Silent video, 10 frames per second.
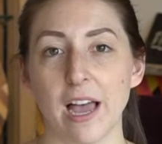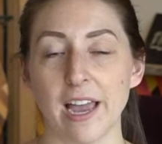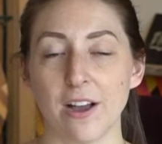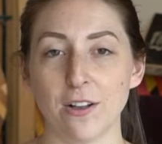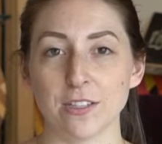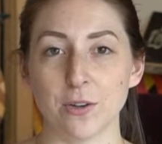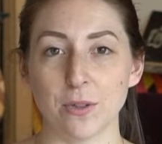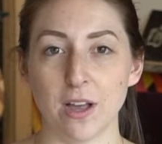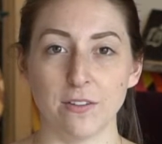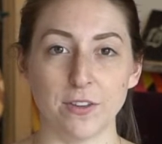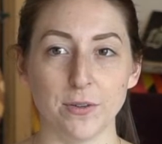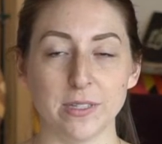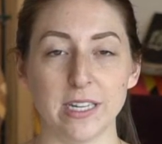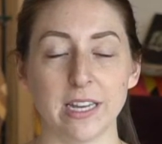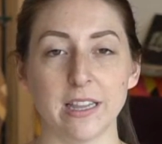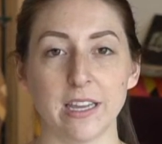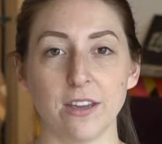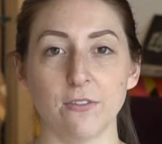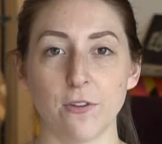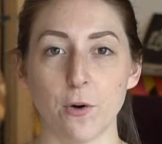I also love using
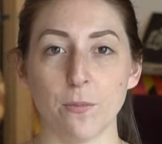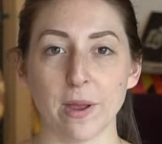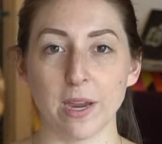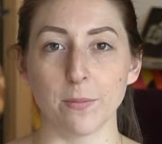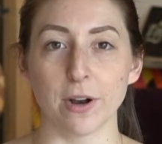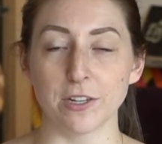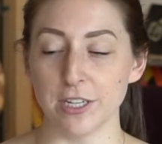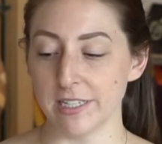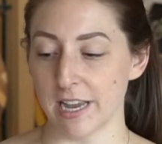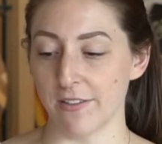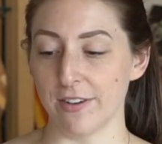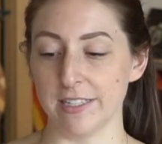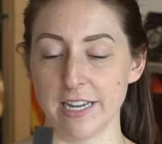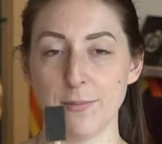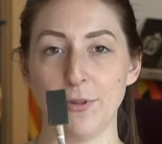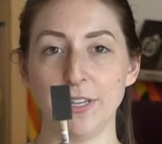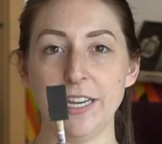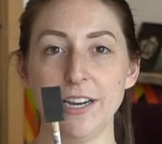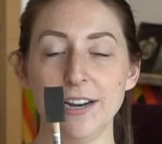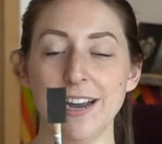the foam paint brushes. I have an example
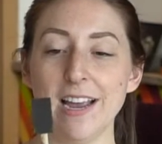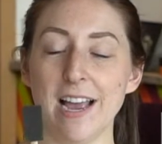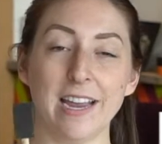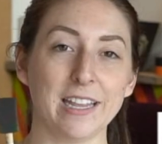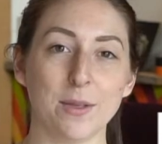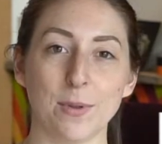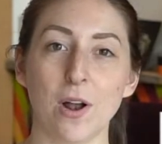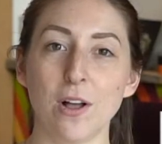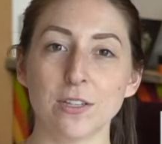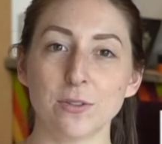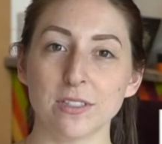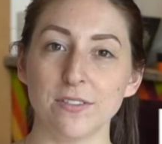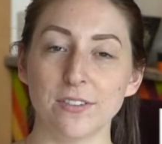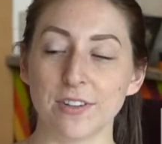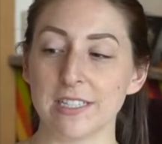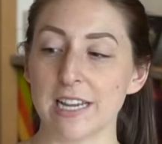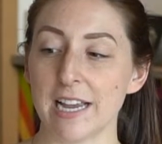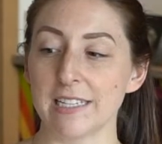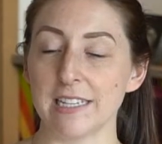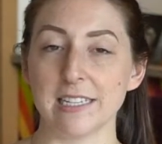here. I get them in all sorts of different
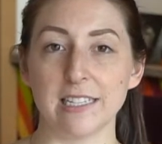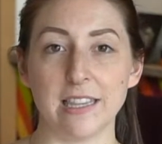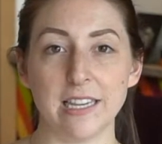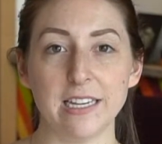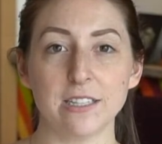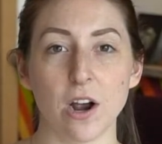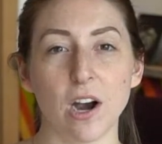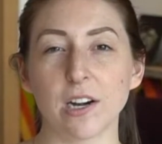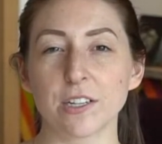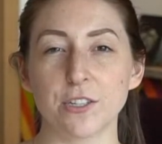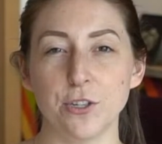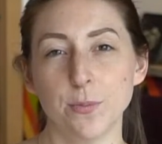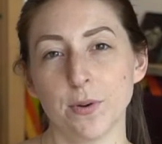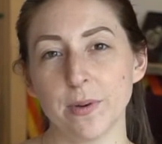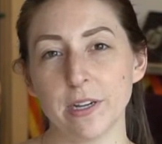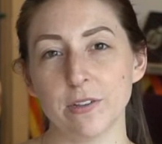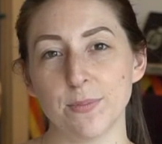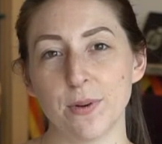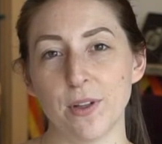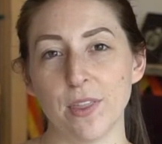sizes. These aren't super
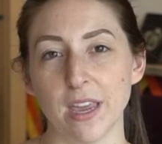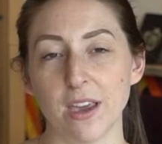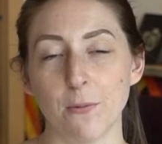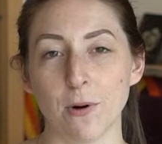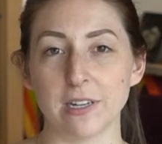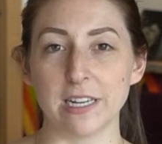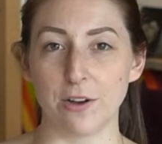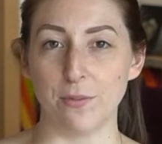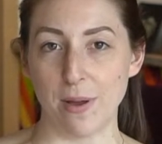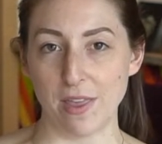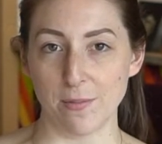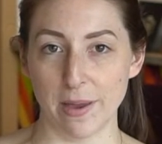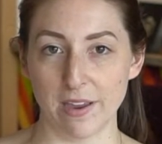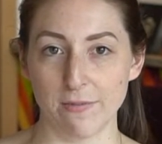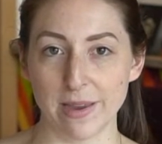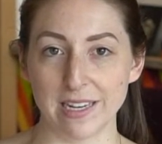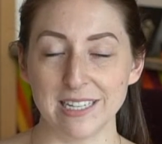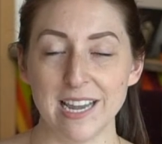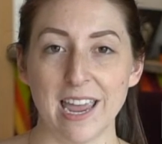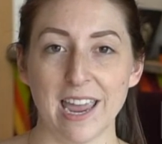reusable. They get worn down by the pavement.
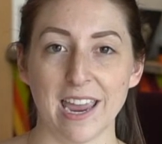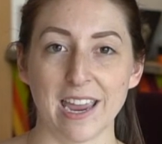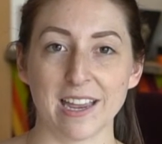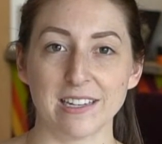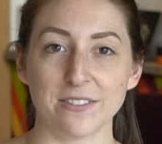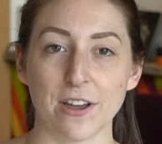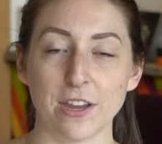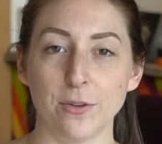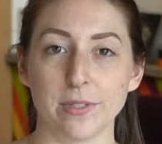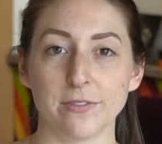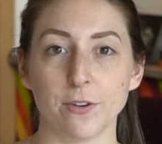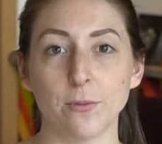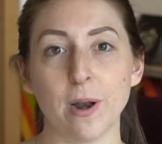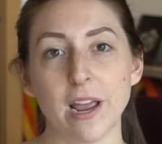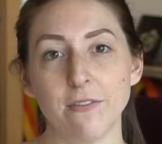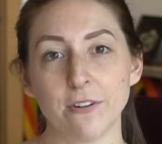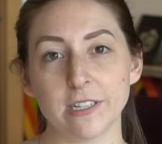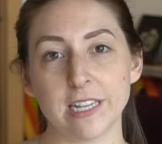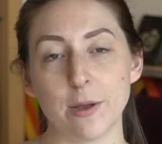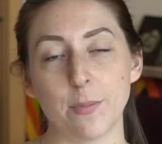And if I use it for red, for
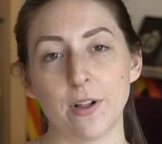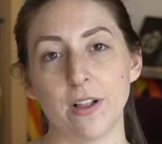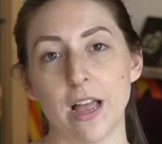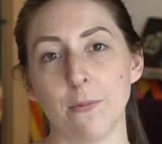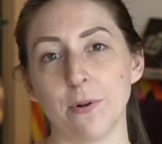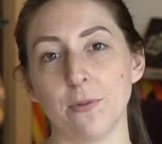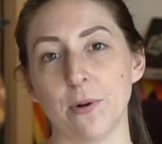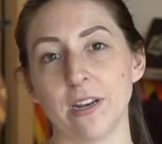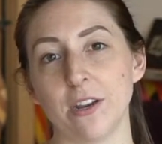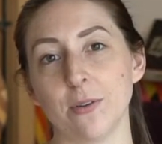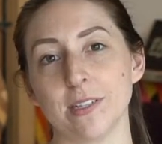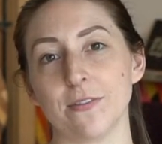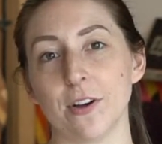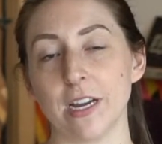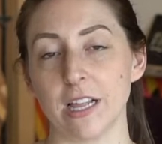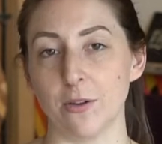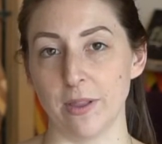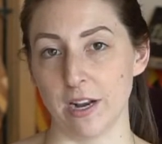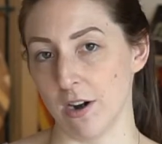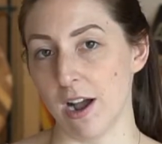example, I wouldn't want to use it for yellow
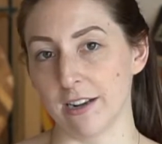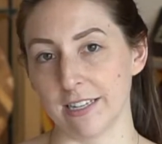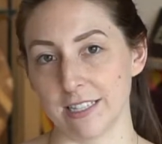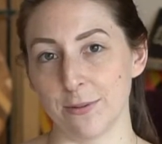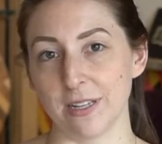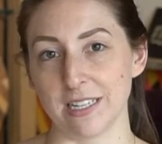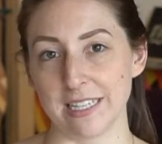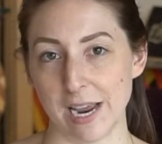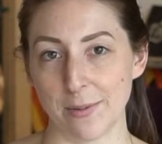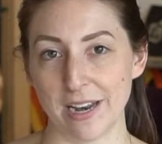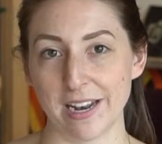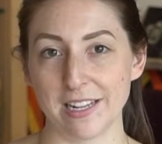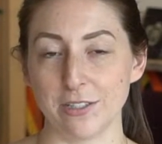later on because it will contaminate it.